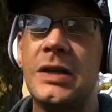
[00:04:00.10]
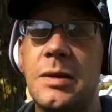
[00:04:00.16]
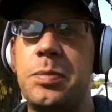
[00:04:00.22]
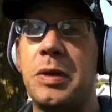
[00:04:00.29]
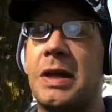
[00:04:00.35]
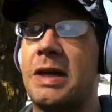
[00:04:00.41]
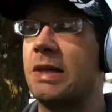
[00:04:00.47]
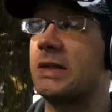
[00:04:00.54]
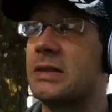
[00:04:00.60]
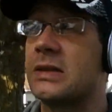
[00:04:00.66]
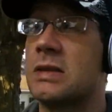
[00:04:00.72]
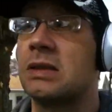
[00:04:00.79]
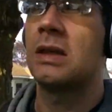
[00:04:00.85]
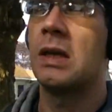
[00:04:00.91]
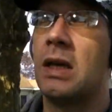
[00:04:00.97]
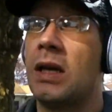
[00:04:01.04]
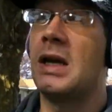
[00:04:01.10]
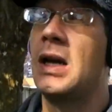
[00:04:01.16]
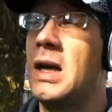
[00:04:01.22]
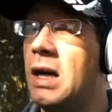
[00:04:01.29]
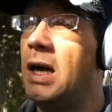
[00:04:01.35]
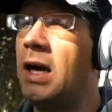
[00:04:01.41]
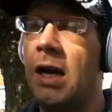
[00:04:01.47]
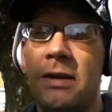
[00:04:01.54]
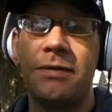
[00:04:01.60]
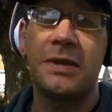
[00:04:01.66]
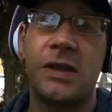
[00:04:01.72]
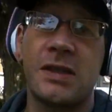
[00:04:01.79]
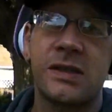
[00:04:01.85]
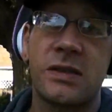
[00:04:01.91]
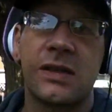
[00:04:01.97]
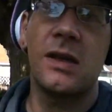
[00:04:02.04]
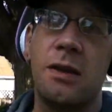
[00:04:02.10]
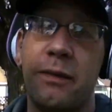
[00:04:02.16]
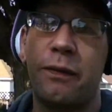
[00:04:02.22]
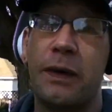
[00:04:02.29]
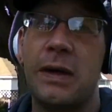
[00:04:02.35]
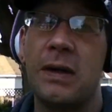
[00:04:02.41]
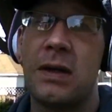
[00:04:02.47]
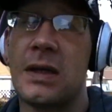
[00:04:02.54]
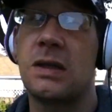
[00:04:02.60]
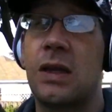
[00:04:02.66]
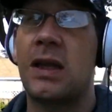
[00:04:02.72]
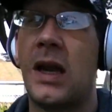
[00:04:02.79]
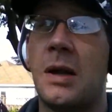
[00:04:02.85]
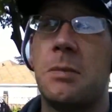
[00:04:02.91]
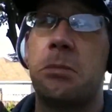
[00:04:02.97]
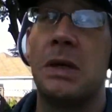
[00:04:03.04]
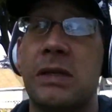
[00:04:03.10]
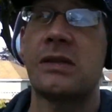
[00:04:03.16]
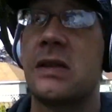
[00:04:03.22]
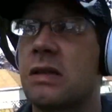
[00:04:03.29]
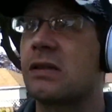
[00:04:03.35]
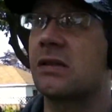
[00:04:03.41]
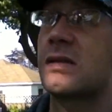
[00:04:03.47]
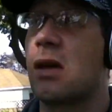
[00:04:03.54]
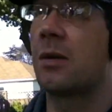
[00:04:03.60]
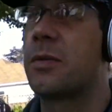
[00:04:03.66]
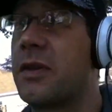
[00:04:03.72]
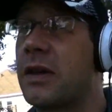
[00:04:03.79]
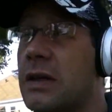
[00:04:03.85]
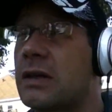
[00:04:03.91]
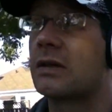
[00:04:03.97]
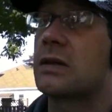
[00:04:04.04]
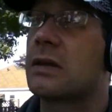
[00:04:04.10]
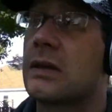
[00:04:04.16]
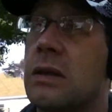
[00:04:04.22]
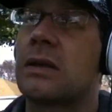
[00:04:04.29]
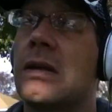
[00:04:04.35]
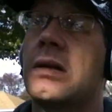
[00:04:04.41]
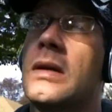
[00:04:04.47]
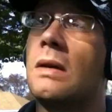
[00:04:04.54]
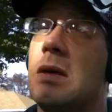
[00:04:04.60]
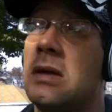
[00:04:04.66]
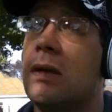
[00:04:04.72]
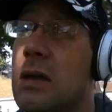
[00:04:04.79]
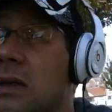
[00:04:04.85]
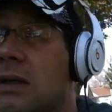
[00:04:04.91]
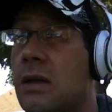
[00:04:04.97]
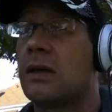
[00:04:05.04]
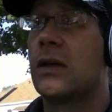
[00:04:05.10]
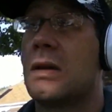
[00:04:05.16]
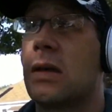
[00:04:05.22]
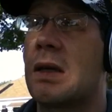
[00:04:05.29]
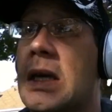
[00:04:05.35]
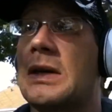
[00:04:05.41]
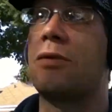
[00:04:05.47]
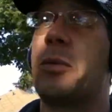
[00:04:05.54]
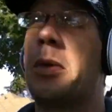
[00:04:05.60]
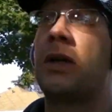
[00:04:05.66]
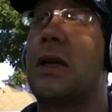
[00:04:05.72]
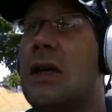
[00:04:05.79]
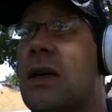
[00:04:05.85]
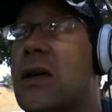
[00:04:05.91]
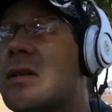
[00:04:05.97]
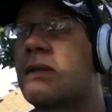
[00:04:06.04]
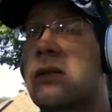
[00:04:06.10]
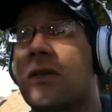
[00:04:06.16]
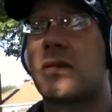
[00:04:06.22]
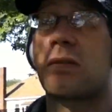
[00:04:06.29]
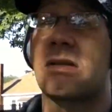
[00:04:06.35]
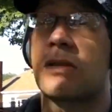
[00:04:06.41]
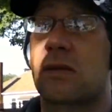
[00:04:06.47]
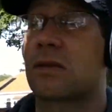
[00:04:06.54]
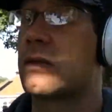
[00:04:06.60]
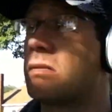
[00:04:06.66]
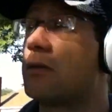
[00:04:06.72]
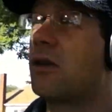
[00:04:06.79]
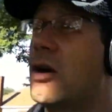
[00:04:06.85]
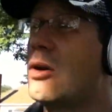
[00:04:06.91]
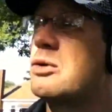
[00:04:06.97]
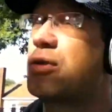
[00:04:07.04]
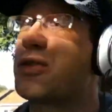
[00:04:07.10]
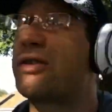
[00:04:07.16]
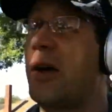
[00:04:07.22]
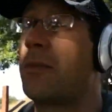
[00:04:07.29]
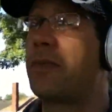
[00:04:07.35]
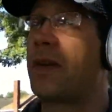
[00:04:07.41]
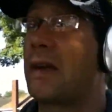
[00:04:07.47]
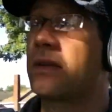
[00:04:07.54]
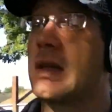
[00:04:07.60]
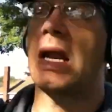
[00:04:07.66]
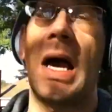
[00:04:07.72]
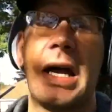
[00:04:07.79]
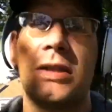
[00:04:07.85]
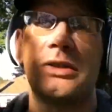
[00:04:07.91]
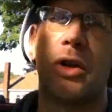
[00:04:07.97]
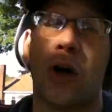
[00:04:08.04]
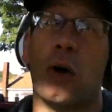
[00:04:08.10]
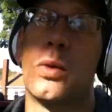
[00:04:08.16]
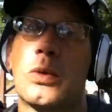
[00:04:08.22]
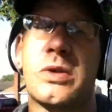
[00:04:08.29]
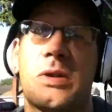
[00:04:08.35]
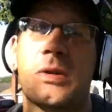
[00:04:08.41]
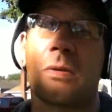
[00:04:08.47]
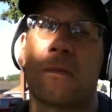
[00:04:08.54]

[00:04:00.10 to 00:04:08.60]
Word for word: in the place. I have the distinct feeling that I'm missing something. Like everybody else is, knows something that I don't.